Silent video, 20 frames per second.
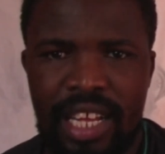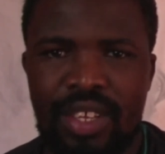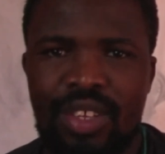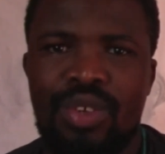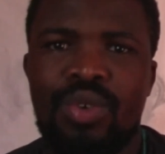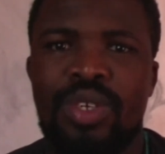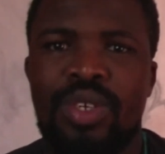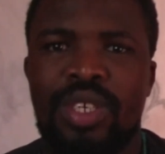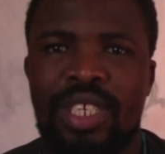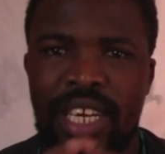
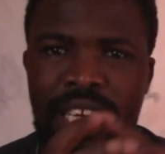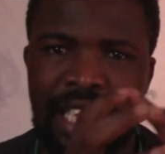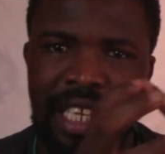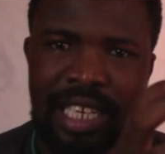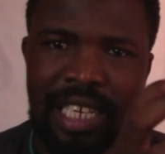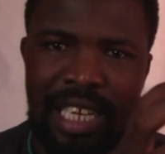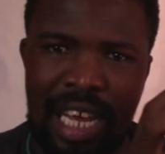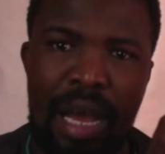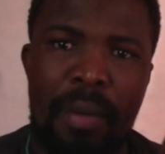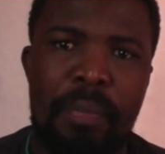you take
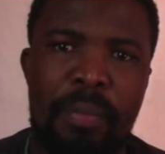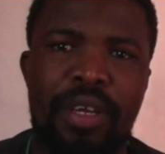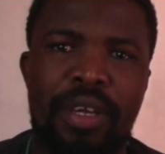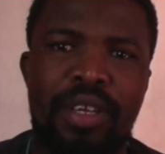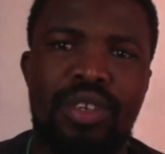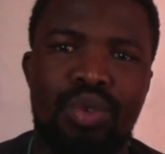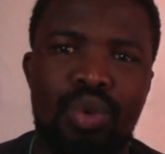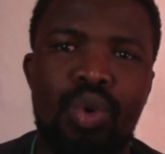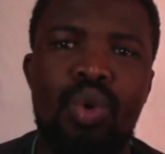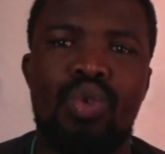it up
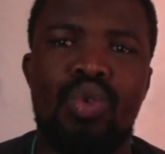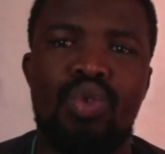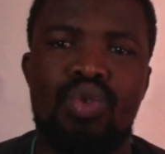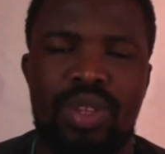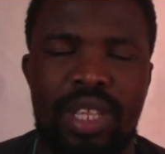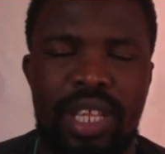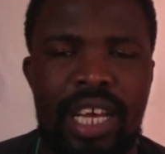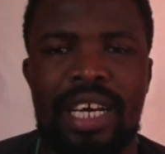and you go to the